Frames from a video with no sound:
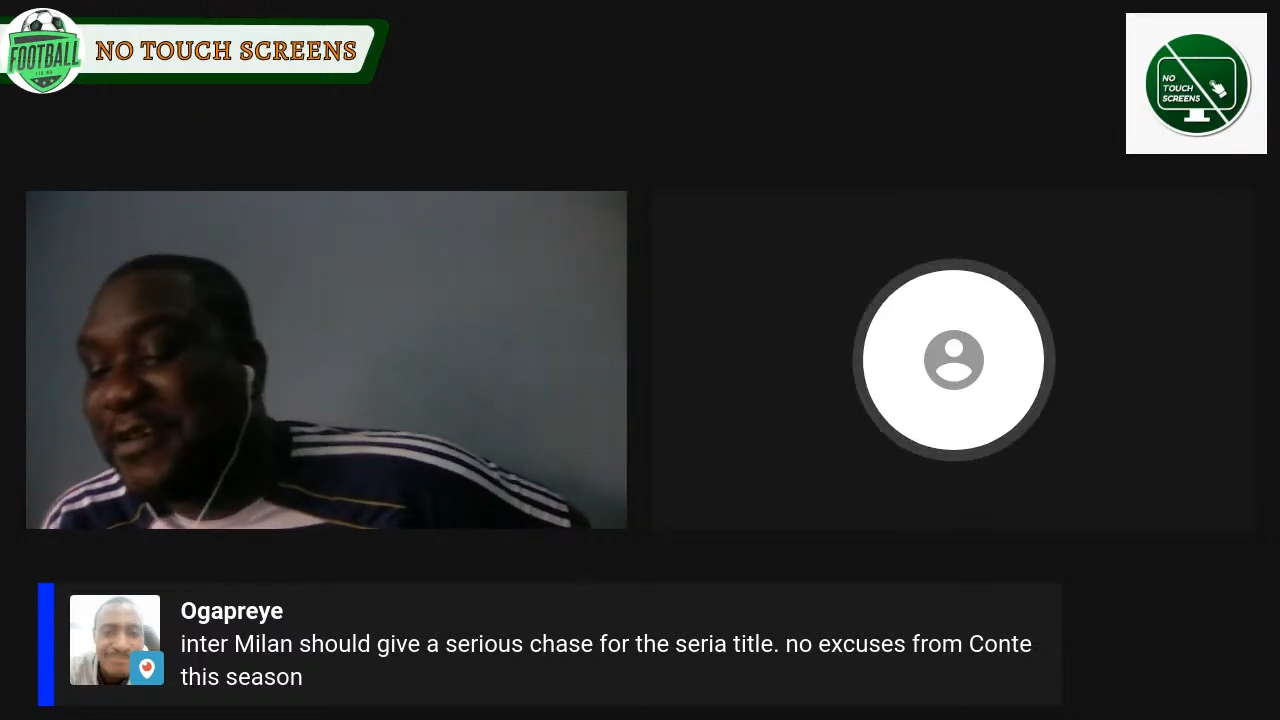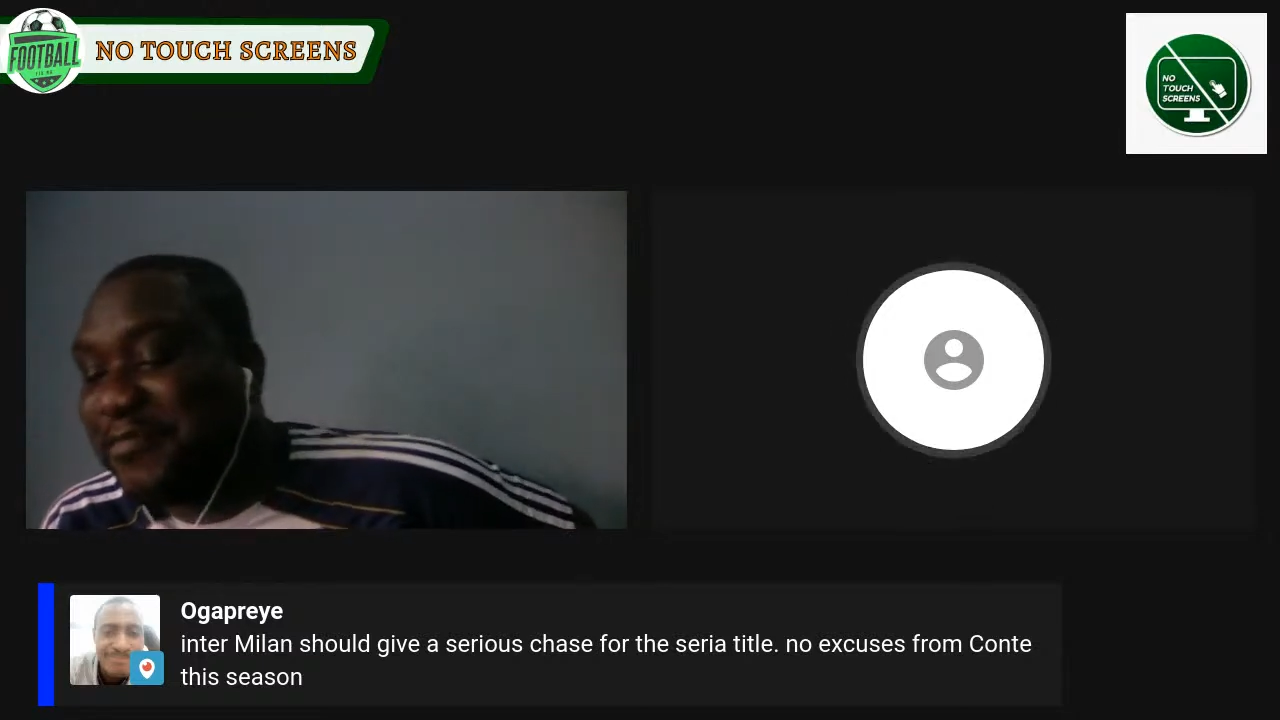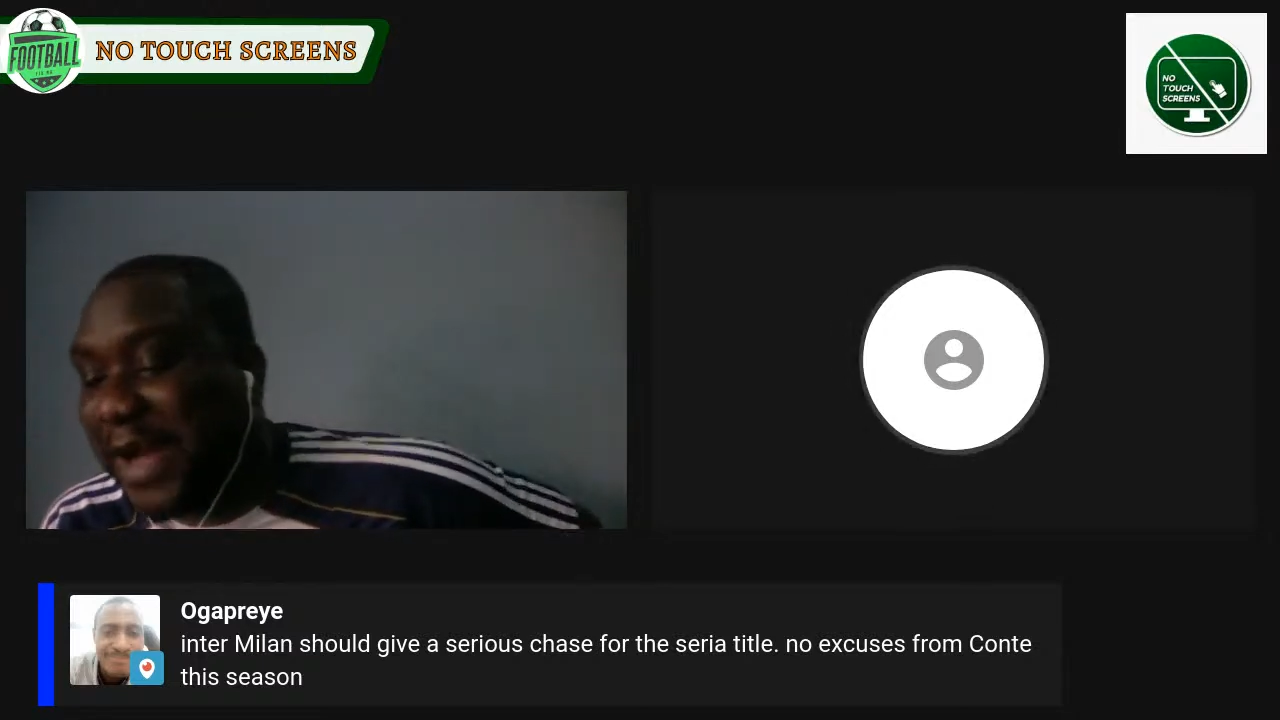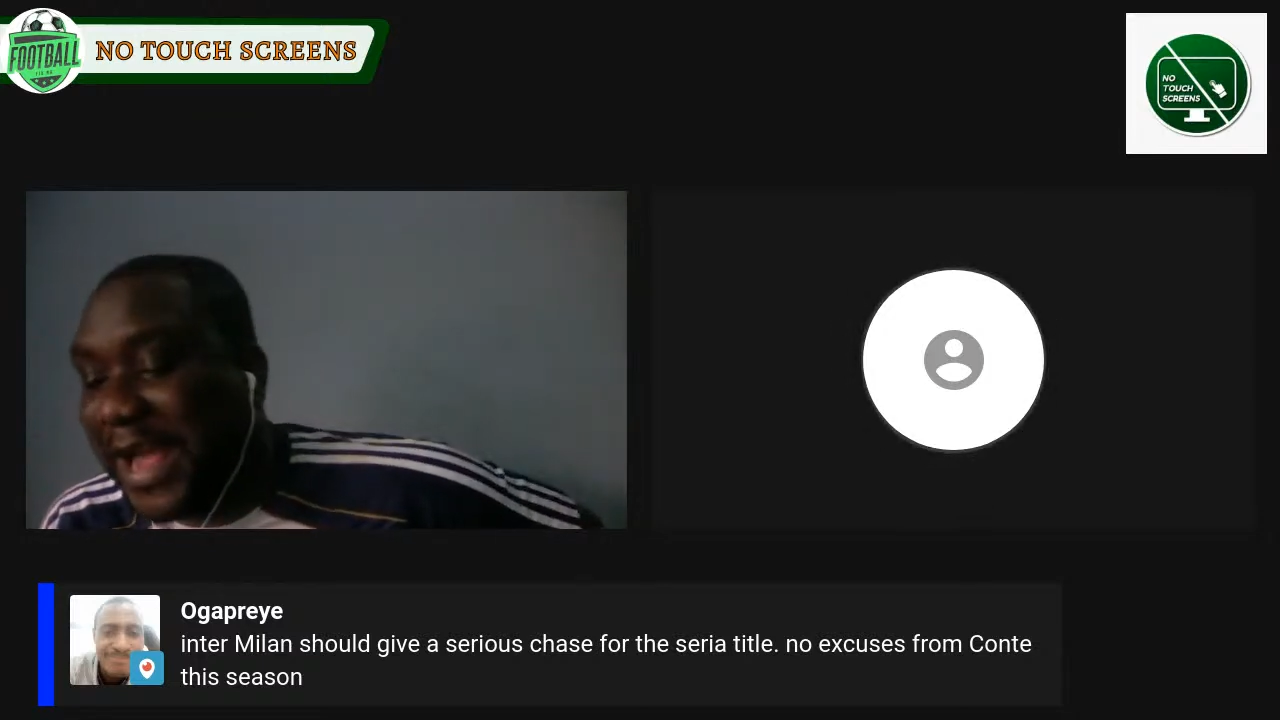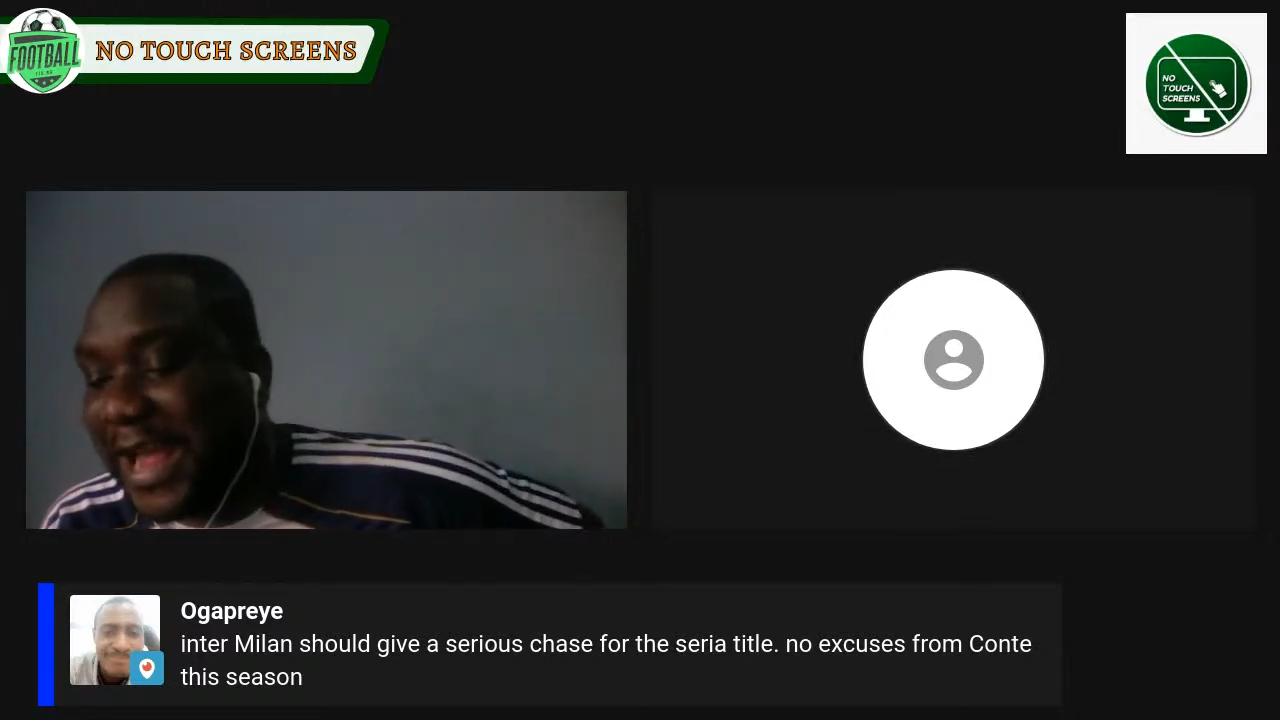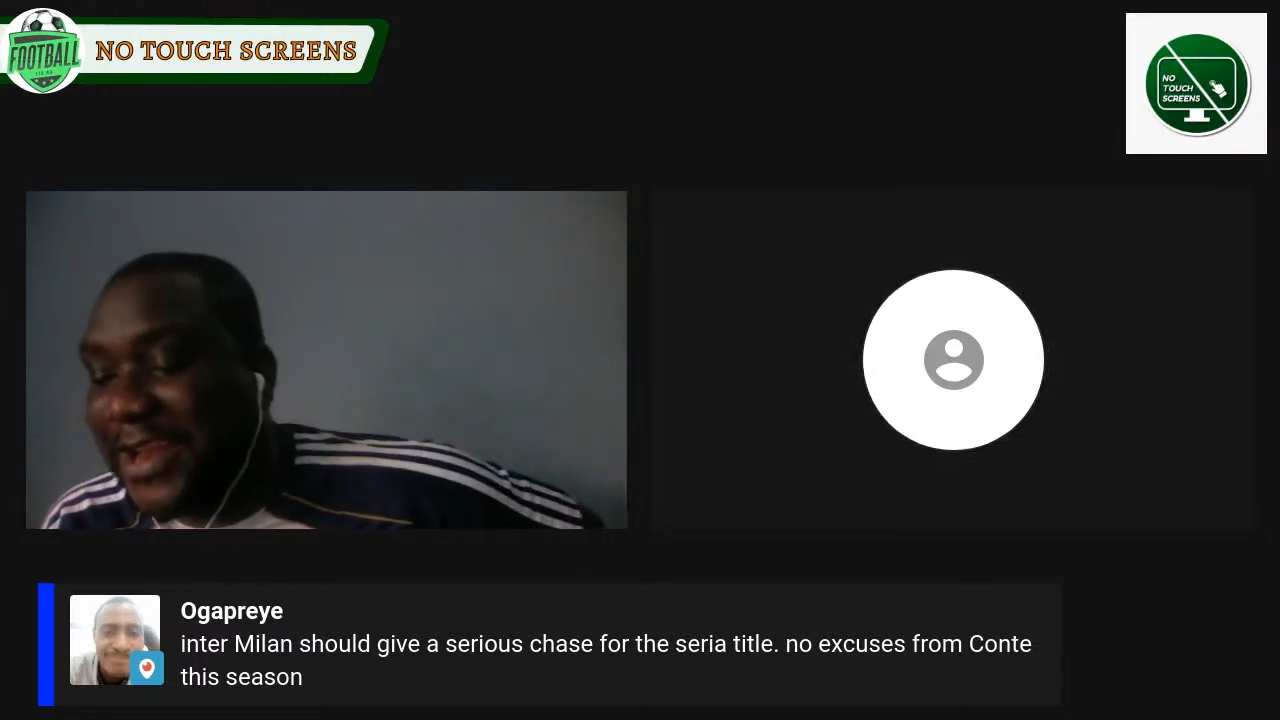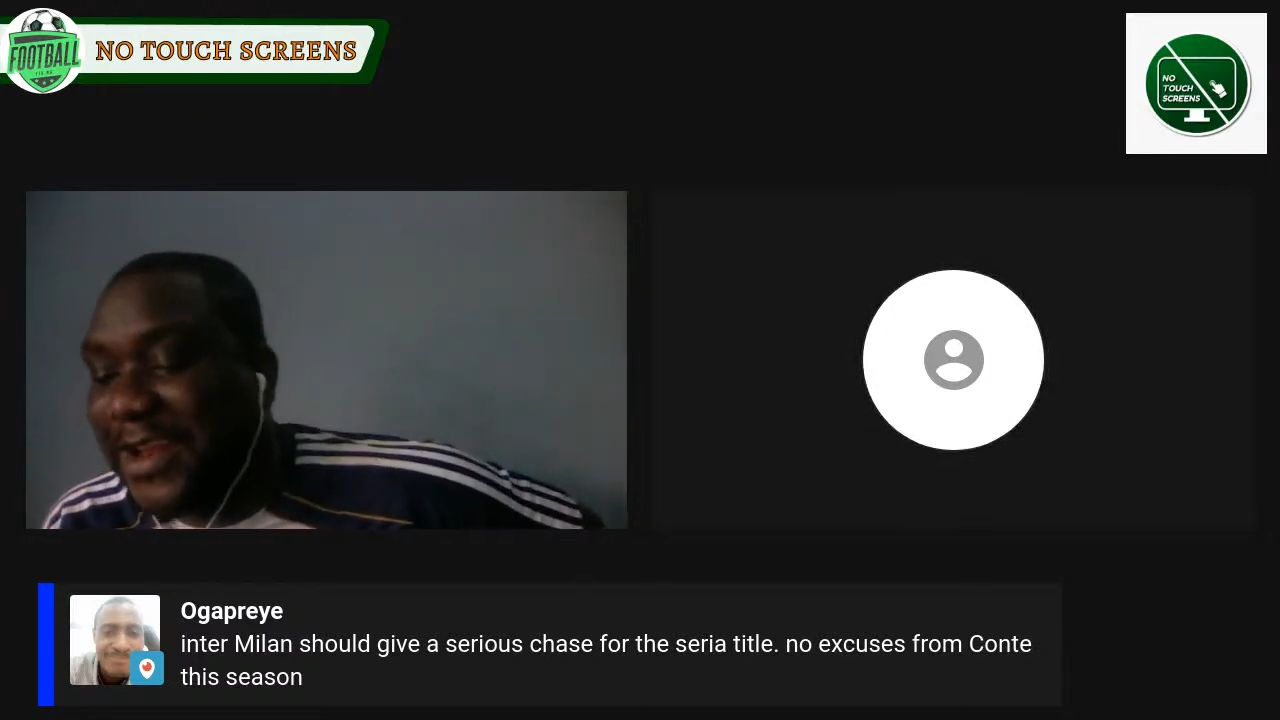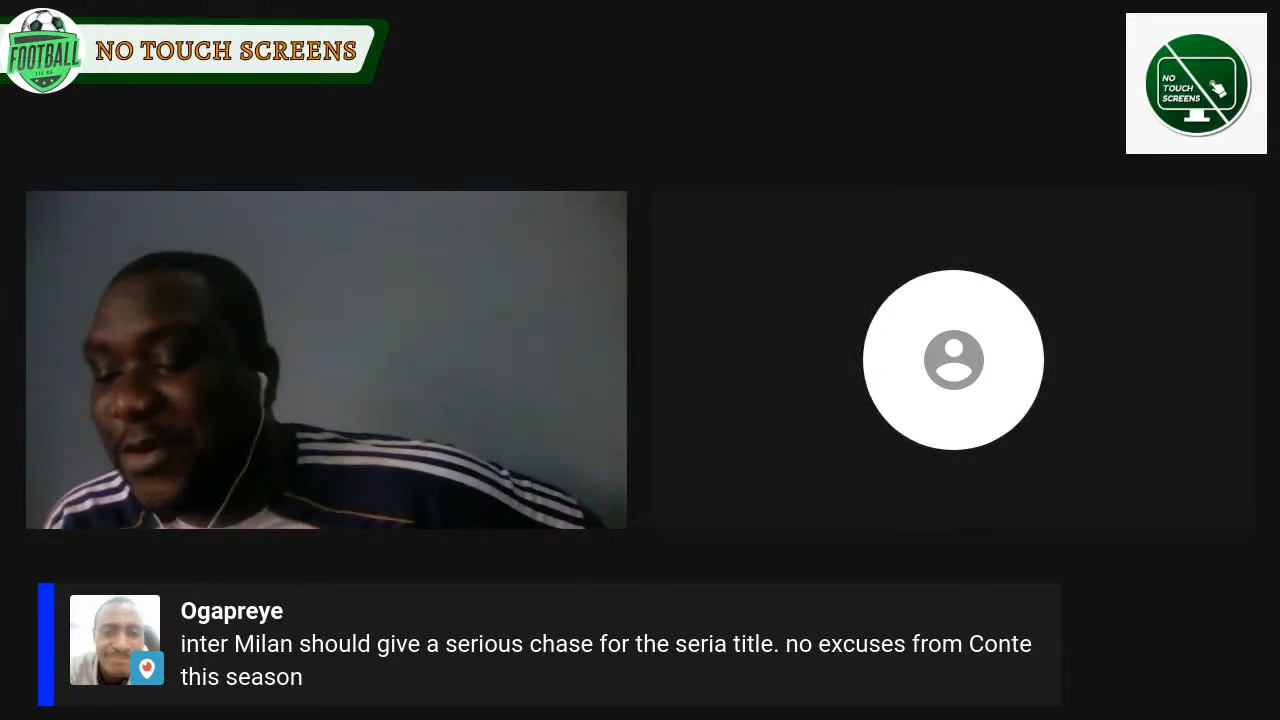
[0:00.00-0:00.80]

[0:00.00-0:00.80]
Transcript: Bayern